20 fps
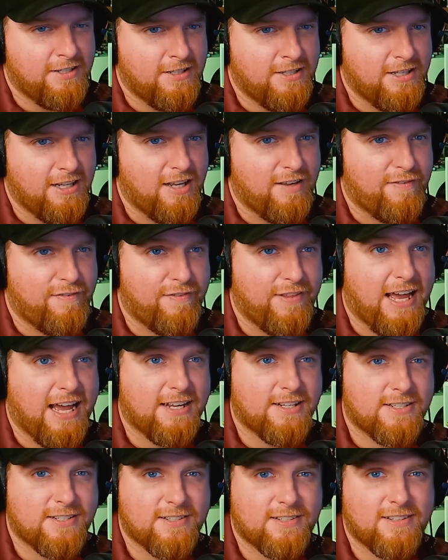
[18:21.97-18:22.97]
If
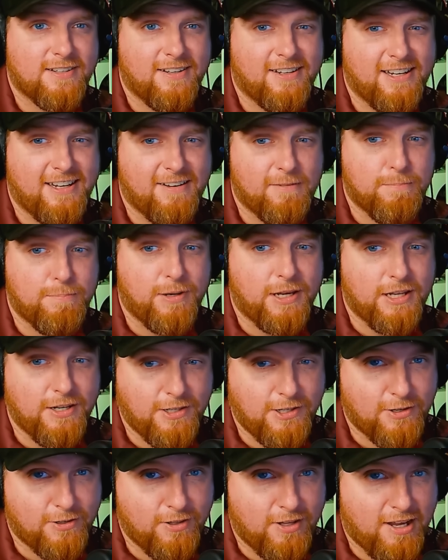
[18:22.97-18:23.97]
that's been
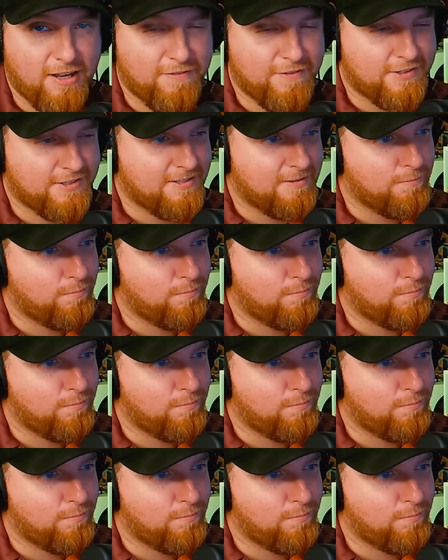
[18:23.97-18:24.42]
your life at some